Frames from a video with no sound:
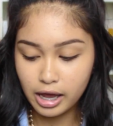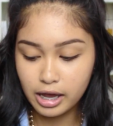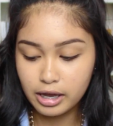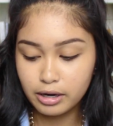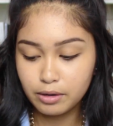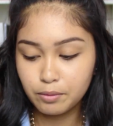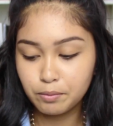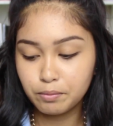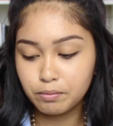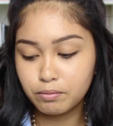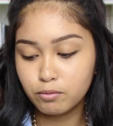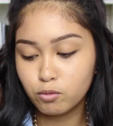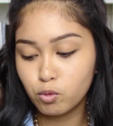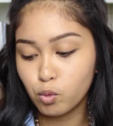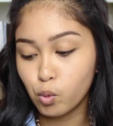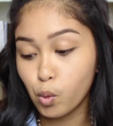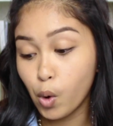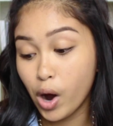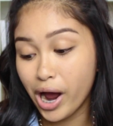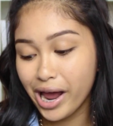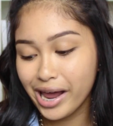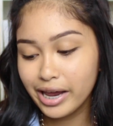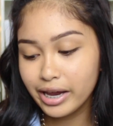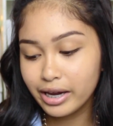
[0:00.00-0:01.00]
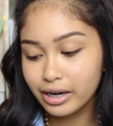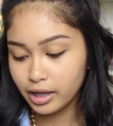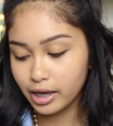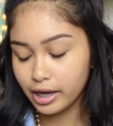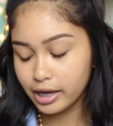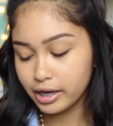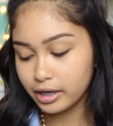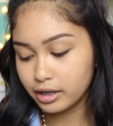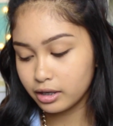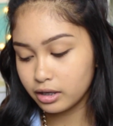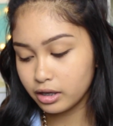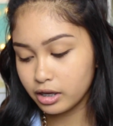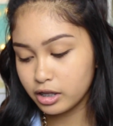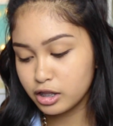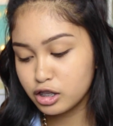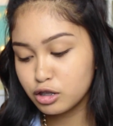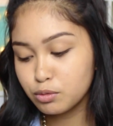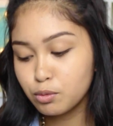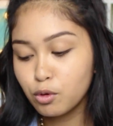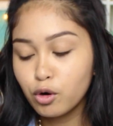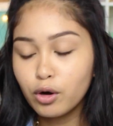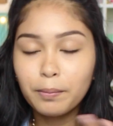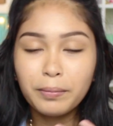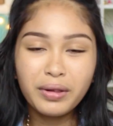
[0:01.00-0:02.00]
and white. Like, it's
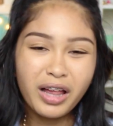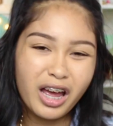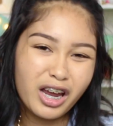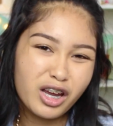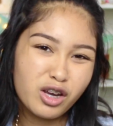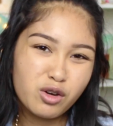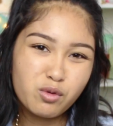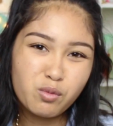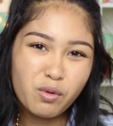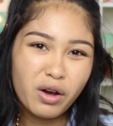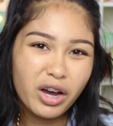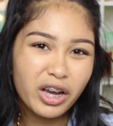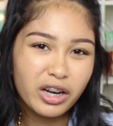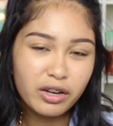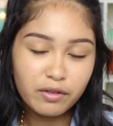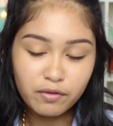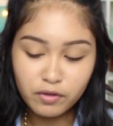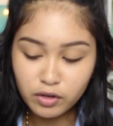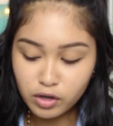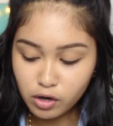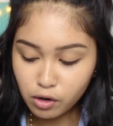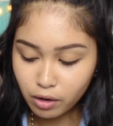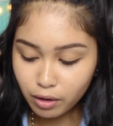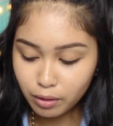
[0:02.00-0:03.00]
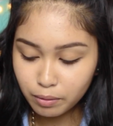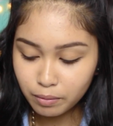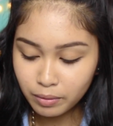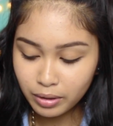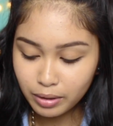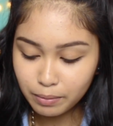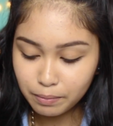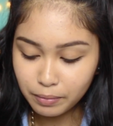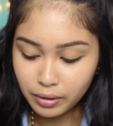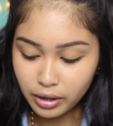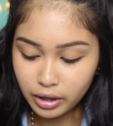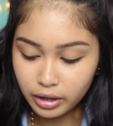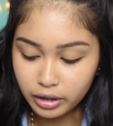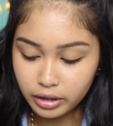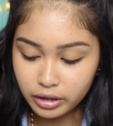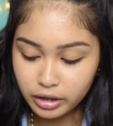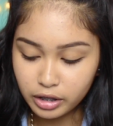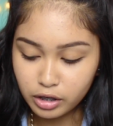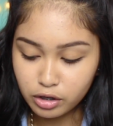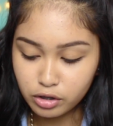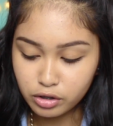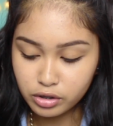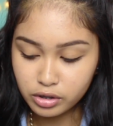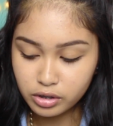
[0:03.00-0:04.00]
more black and white, if you know what I mean, but
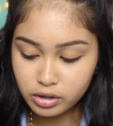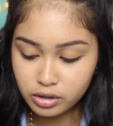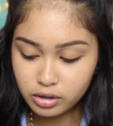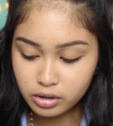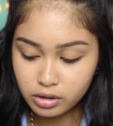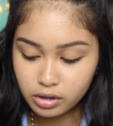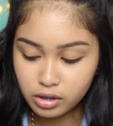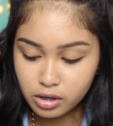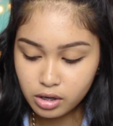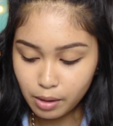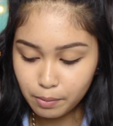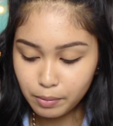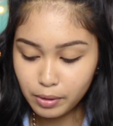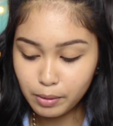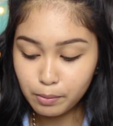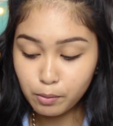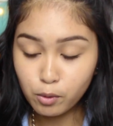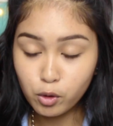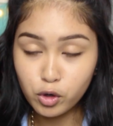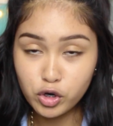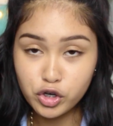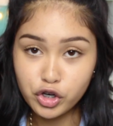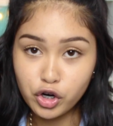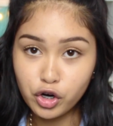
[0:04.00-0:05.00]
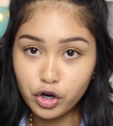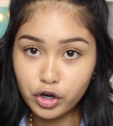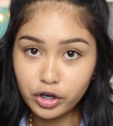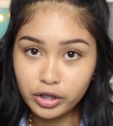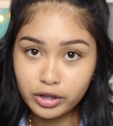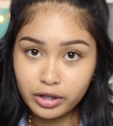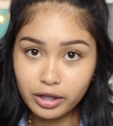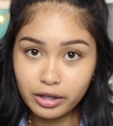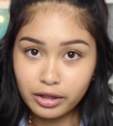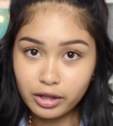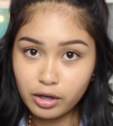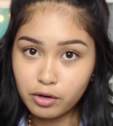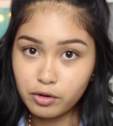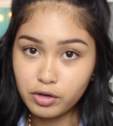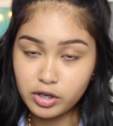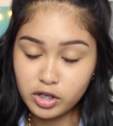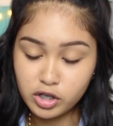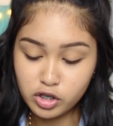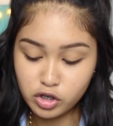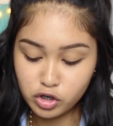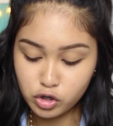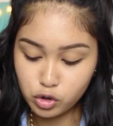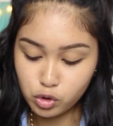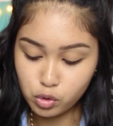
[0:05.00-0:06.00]
there's a bit more dark than there
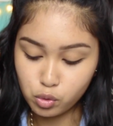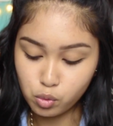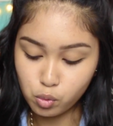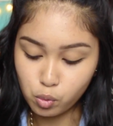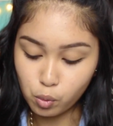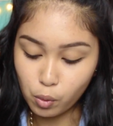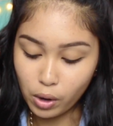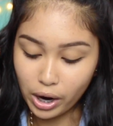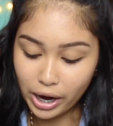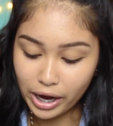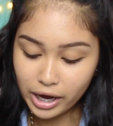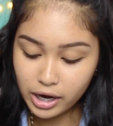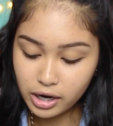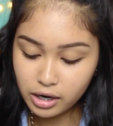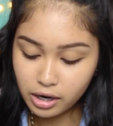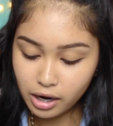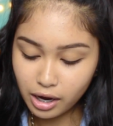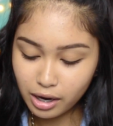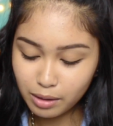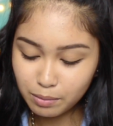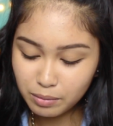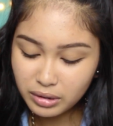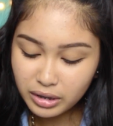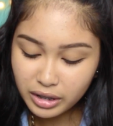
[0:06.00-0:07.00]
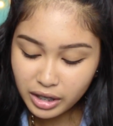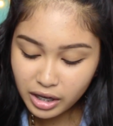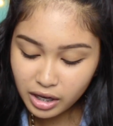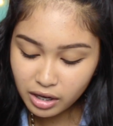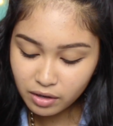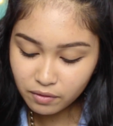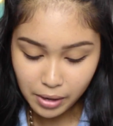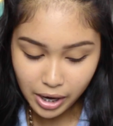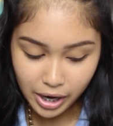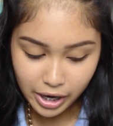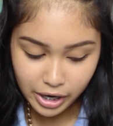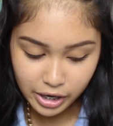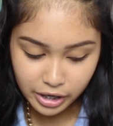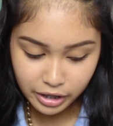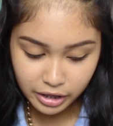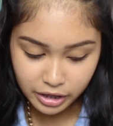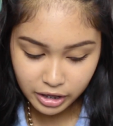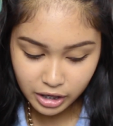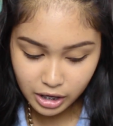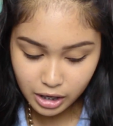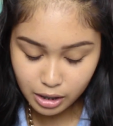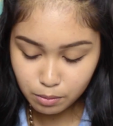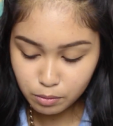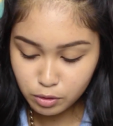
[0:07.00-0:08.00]
is to white, I believe. My
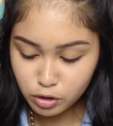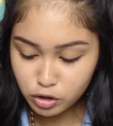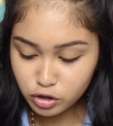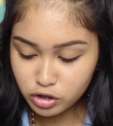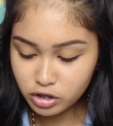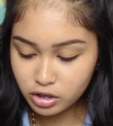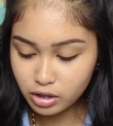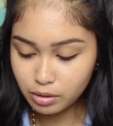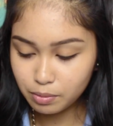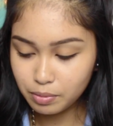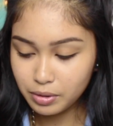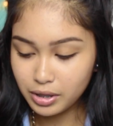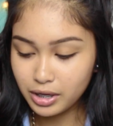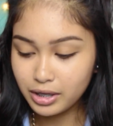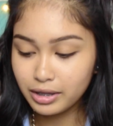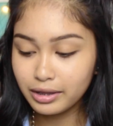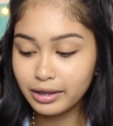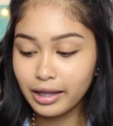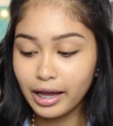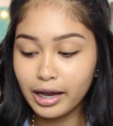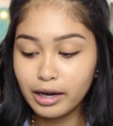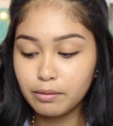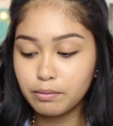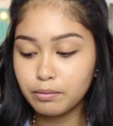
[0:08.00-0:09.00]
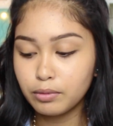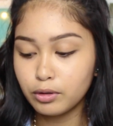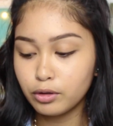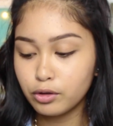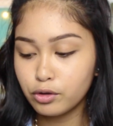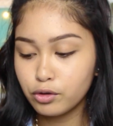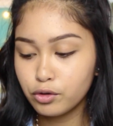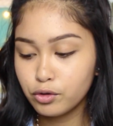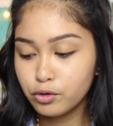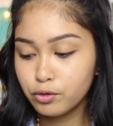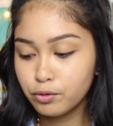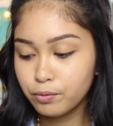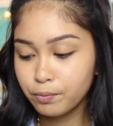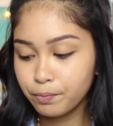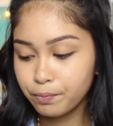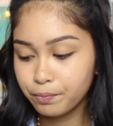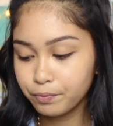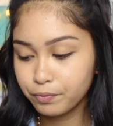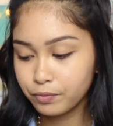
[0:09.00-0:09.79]
theme used to be light blue,